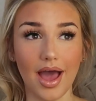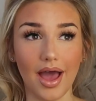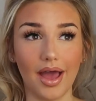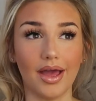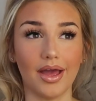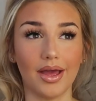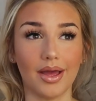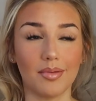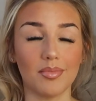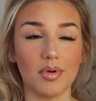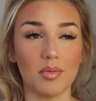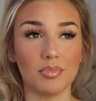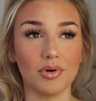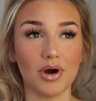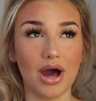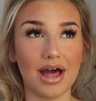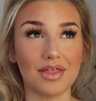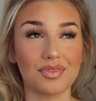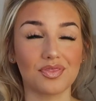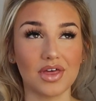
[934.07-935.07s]

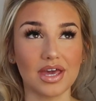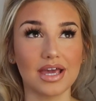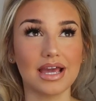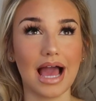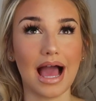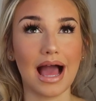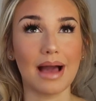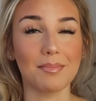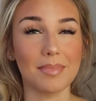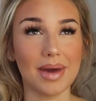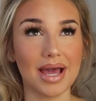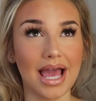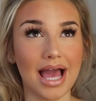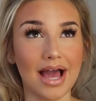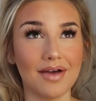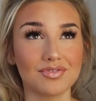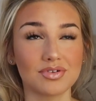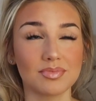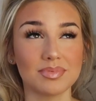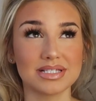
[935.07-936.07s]
But I think I might
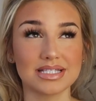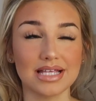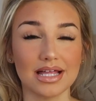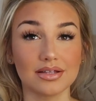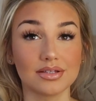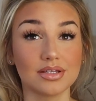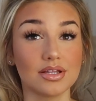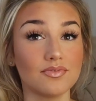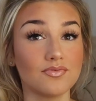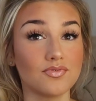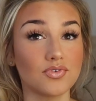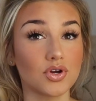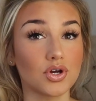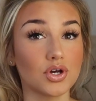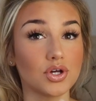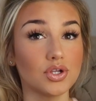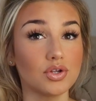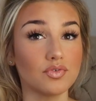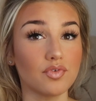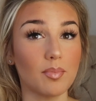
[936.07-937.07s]
have to be selling them for
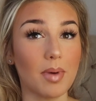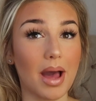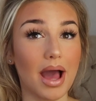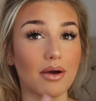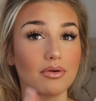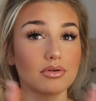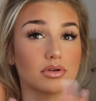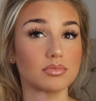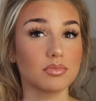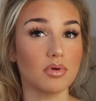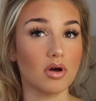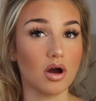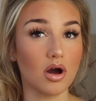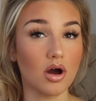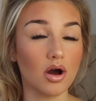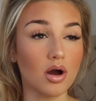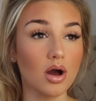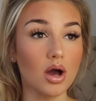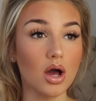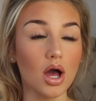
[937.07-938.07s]
another £1
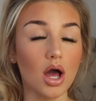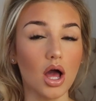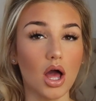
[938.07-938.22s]
more.